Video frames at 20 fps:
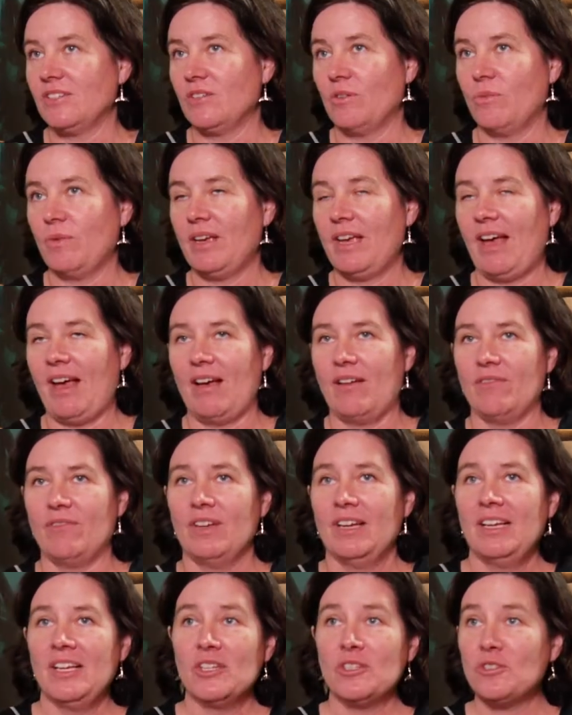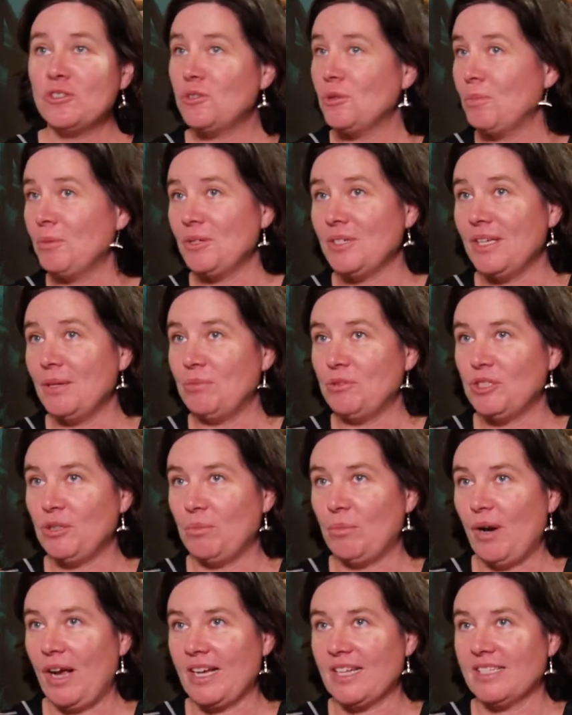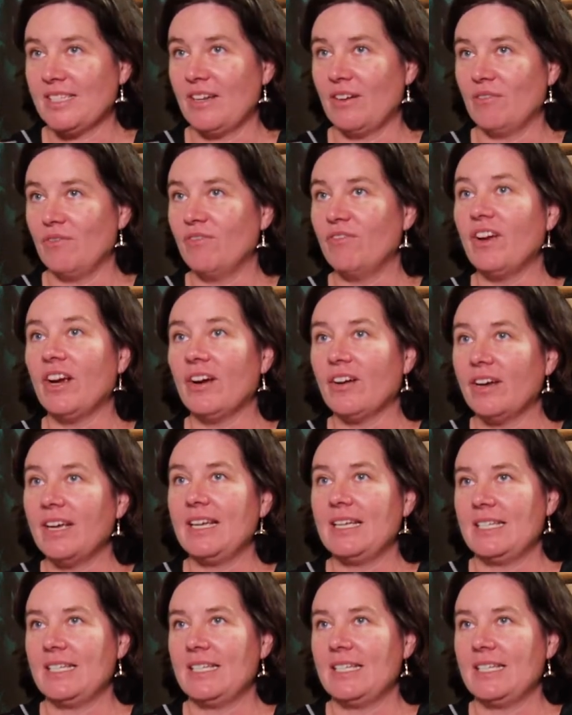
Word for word: So we have super deep shipwrecks that are very